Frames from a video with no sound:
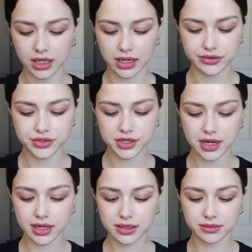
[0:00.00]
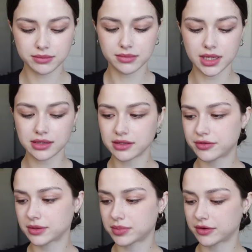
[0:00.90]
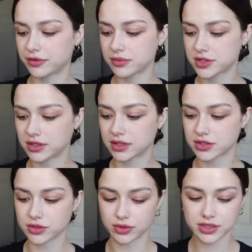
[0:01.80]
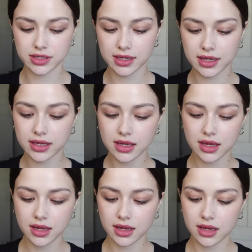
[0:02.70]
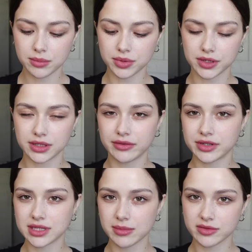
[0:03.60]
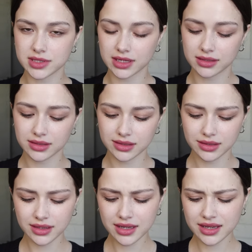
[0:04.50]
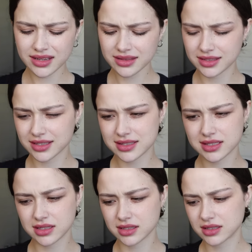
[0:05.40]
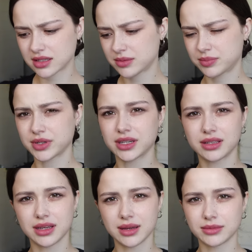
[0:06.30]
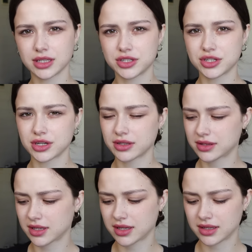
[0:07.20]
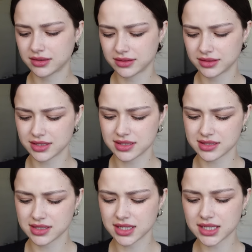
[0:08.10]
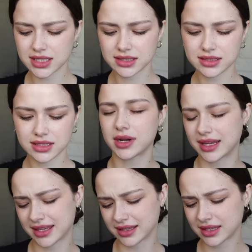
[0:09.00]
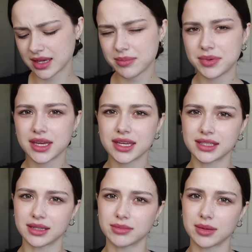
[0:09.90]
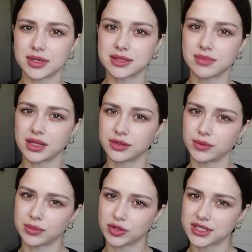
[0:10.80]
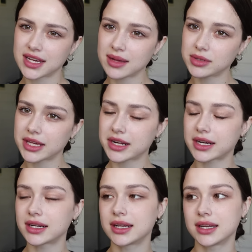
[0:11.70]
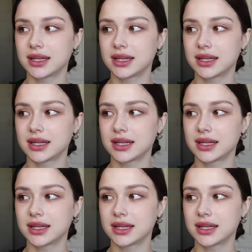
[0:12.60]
I've tried many different perfumes in the store today, but every time I was like, yeah, that's good, but I'm not sure that this is it, but I can keep it and maybe smell it one more time later.